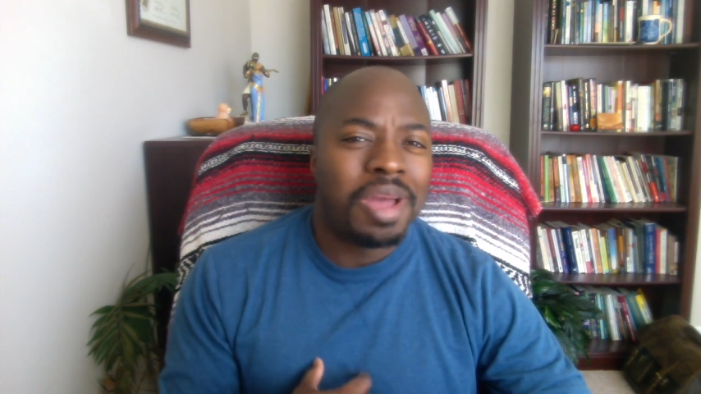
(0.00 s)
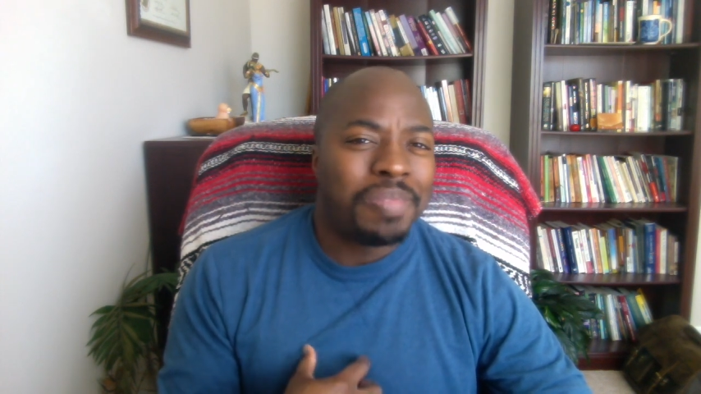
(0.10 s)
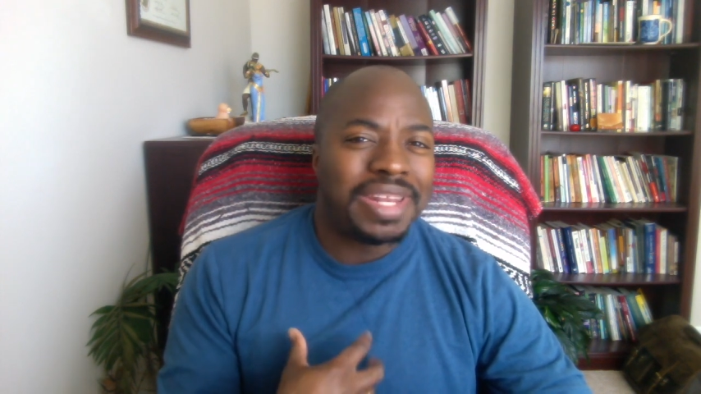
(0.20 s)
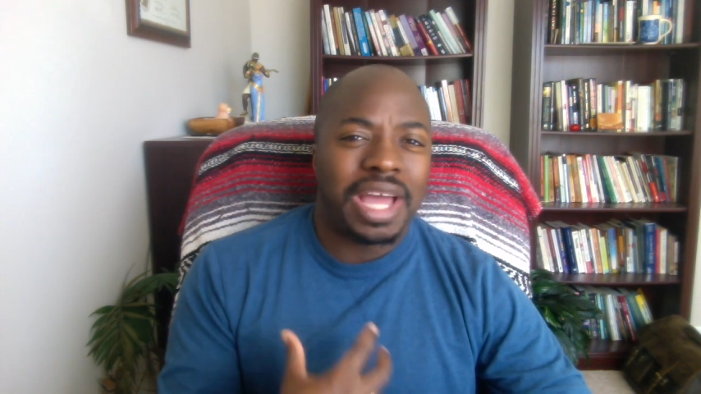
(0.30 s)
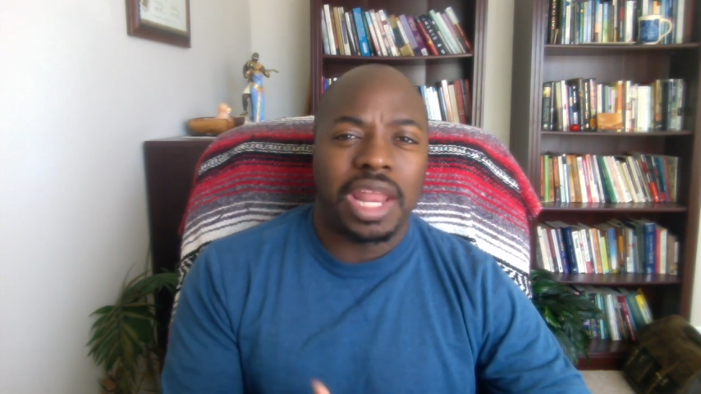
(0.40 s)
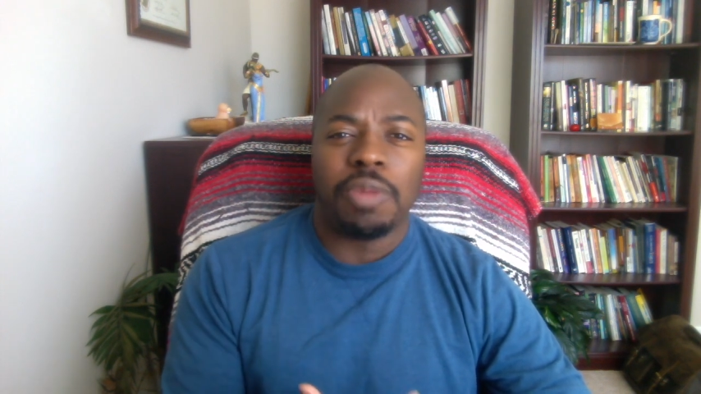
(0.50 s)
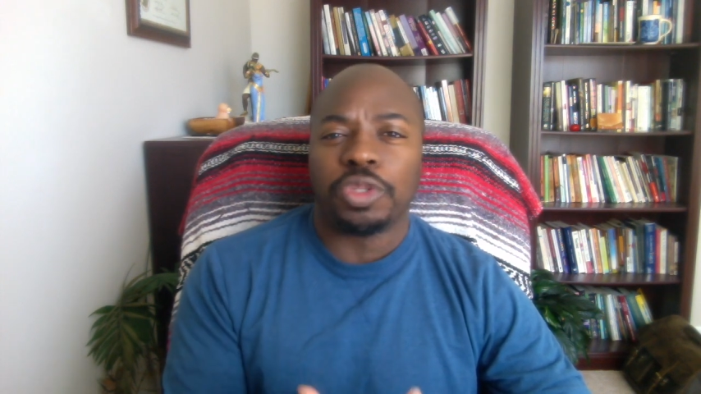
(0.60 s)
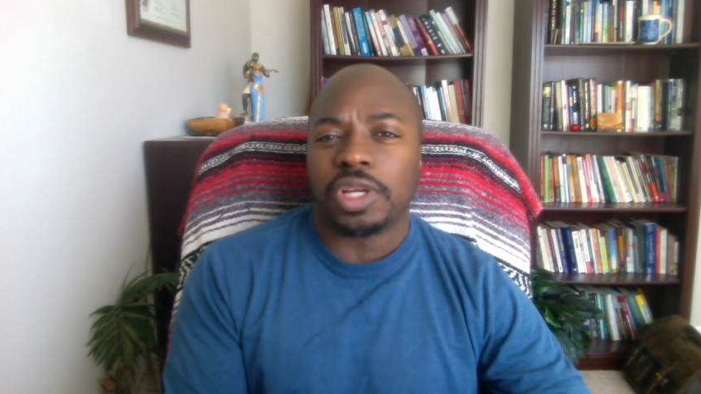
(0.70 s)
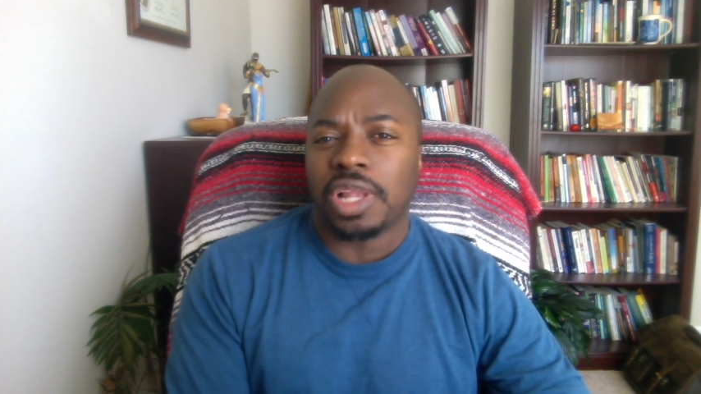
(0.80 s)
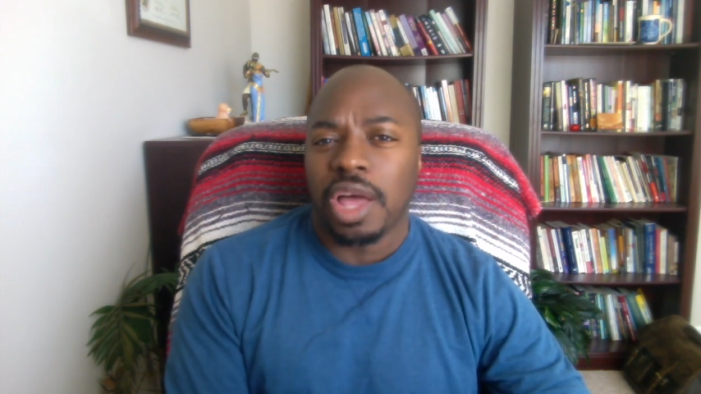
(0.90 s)
but not able
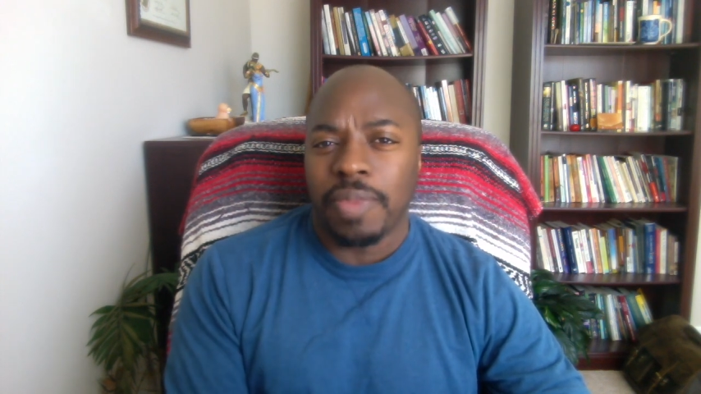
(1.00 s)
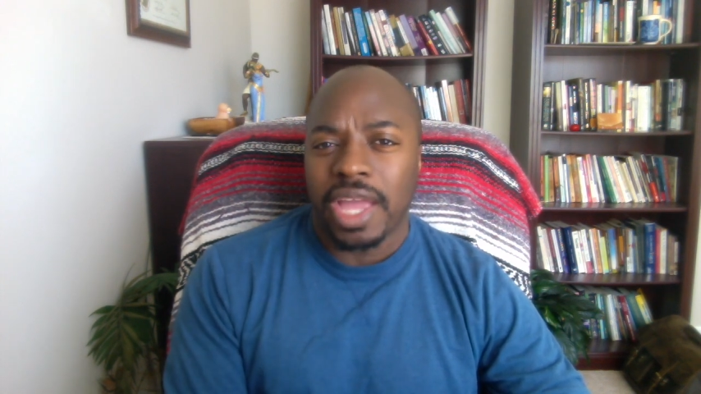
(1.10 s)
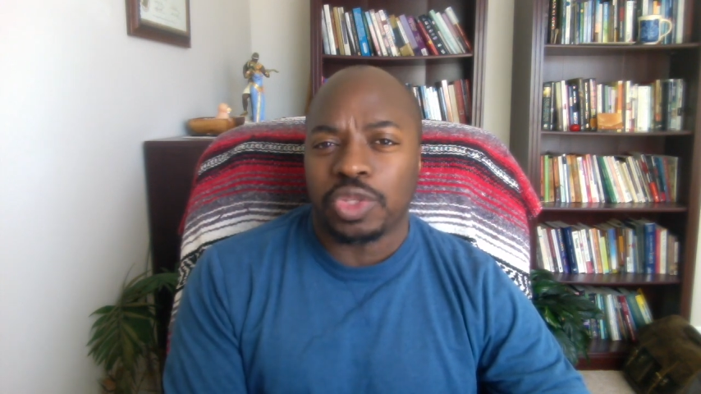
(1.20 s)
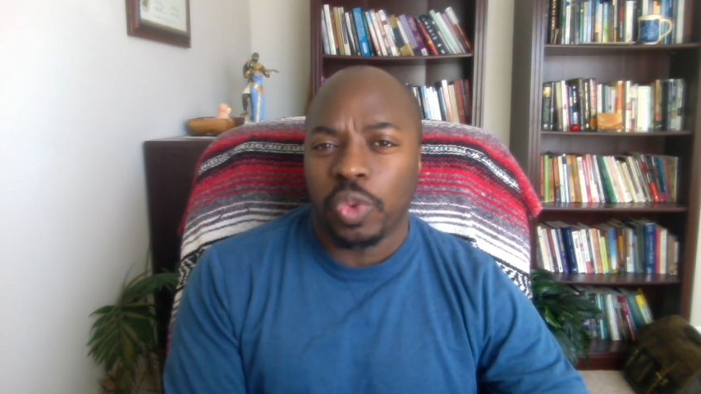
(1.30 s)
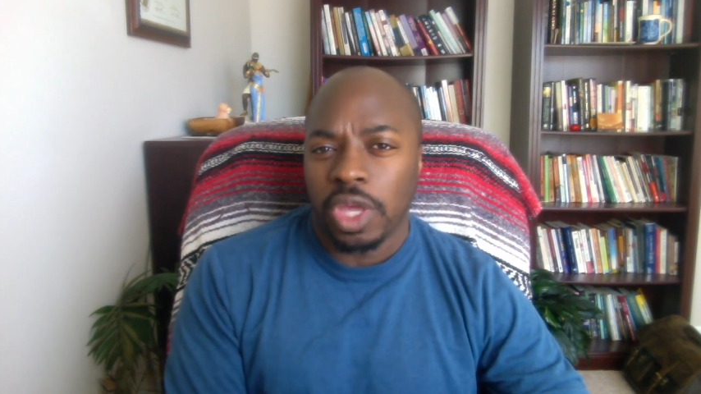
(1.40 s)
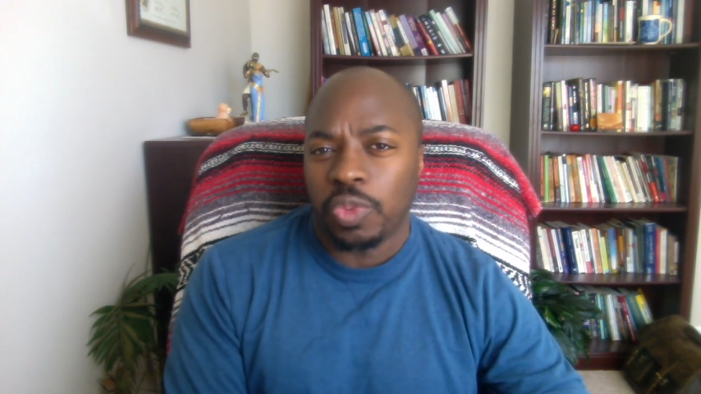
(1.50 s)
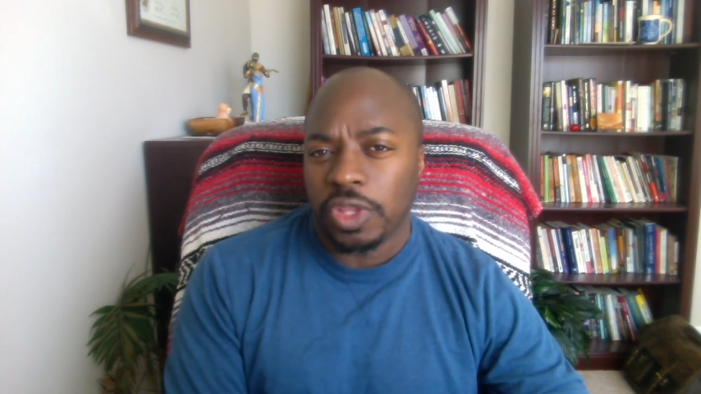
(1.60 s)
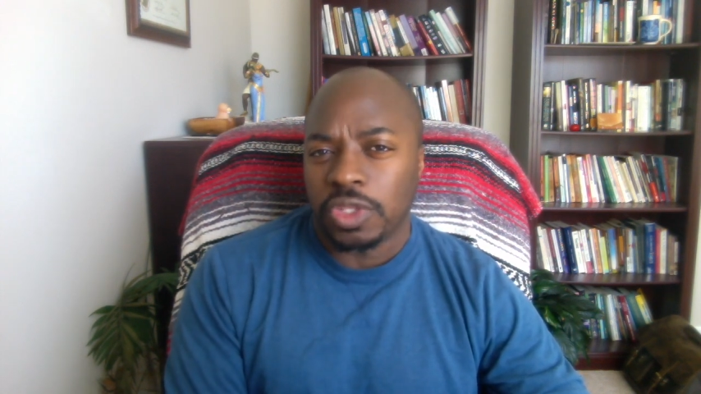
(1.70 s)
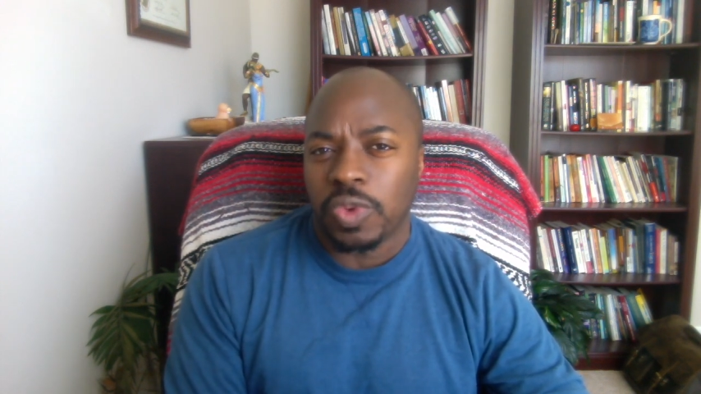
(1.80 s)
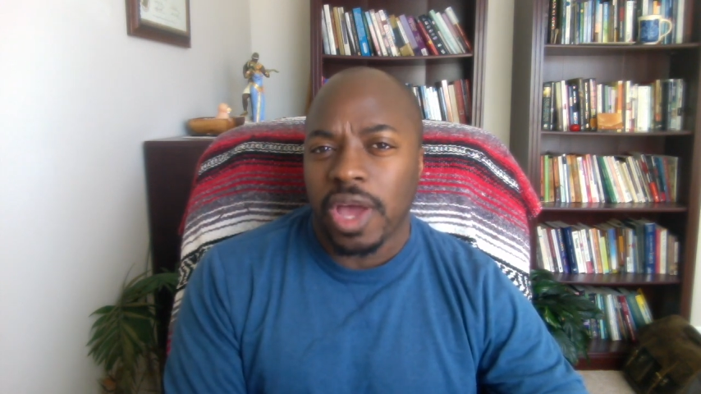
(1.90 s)
to climax with
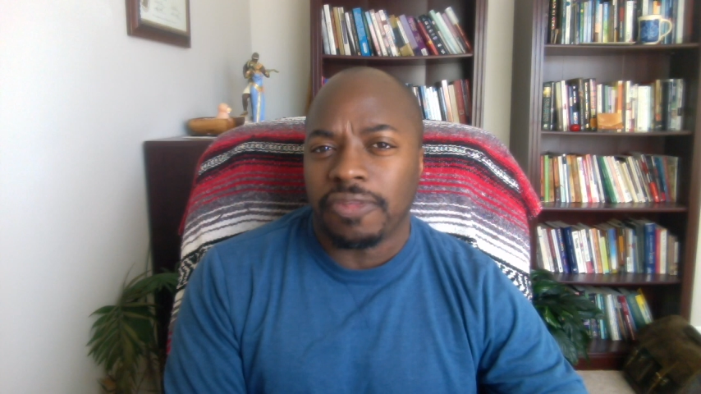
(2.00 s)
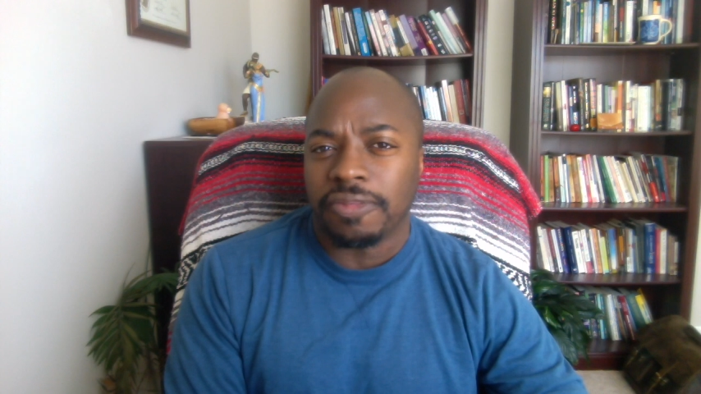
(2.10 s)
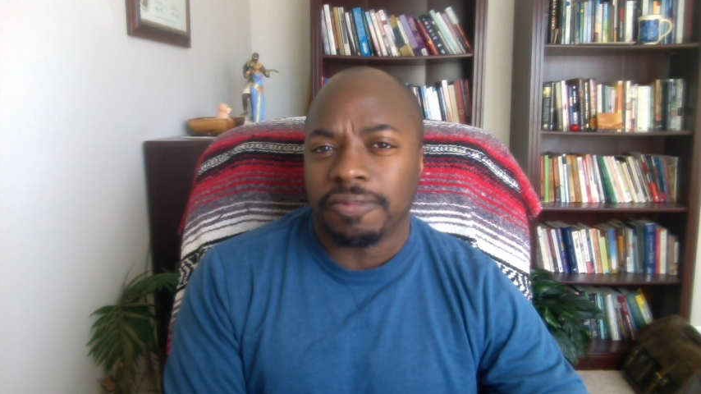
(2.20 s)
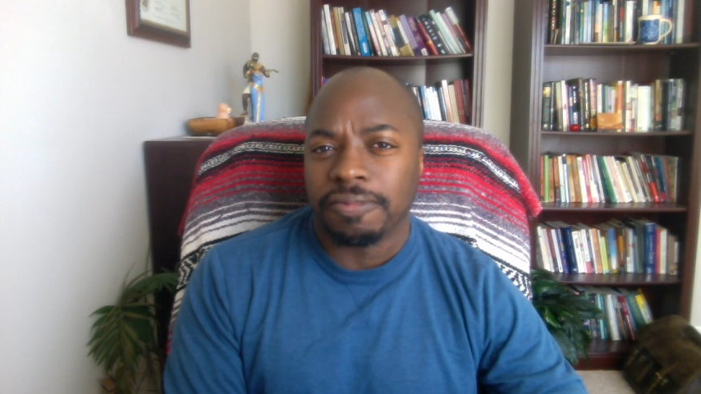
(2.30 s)
his wife.